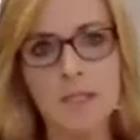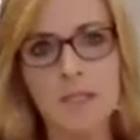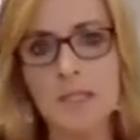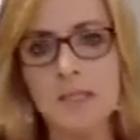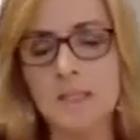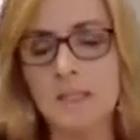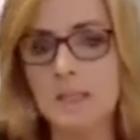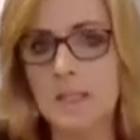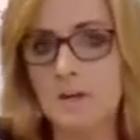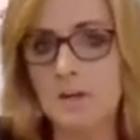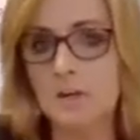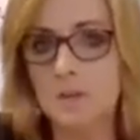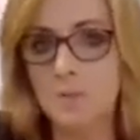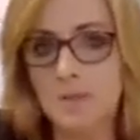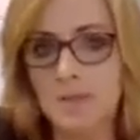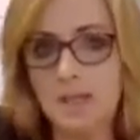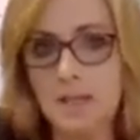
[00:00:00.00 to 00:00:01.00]
in there,
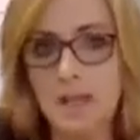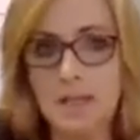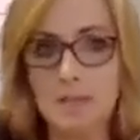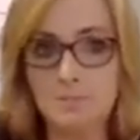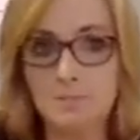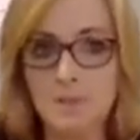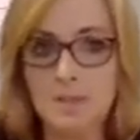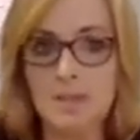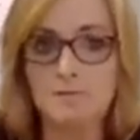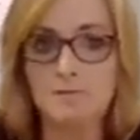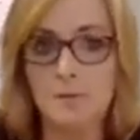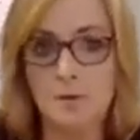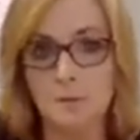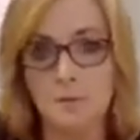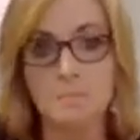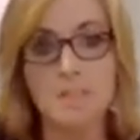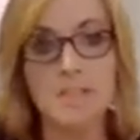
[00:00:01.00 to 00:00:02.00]
you can kind of bring that
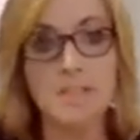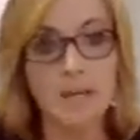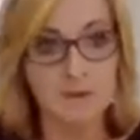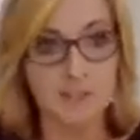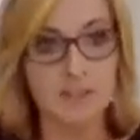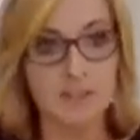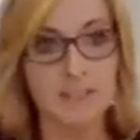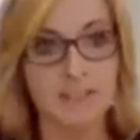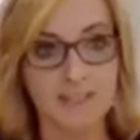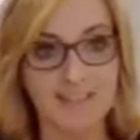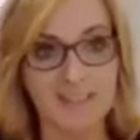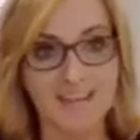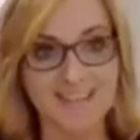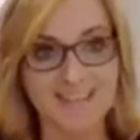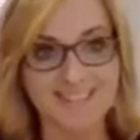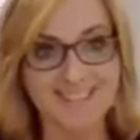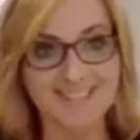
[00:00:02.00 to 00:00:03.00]
volume down a little
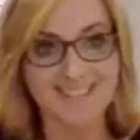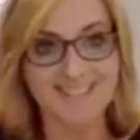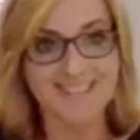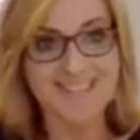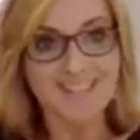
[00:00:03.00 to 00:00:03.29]
again.